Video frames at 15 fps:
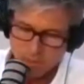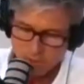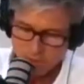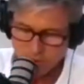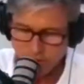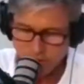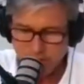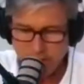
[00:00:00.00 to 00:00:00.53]
So
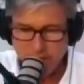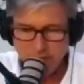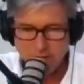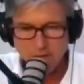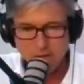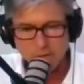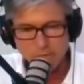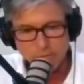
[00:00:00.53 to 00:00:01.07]
the day
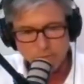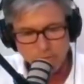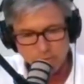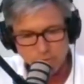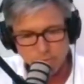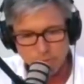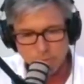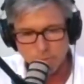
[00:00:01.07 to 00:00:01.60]
of, when
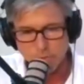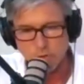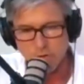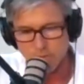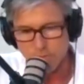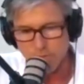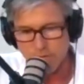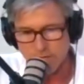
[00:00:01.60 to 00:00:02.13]
those people
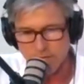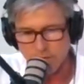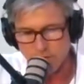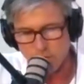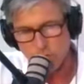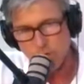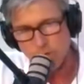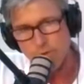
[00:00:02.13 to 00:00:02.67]
walk back in
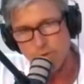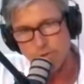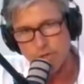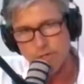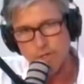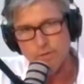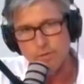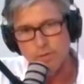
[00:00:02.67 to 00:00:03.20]
there, what are you
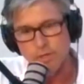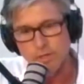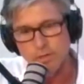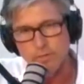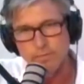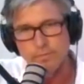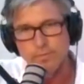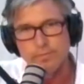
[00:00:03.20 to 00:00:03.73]
thinking, Ronald?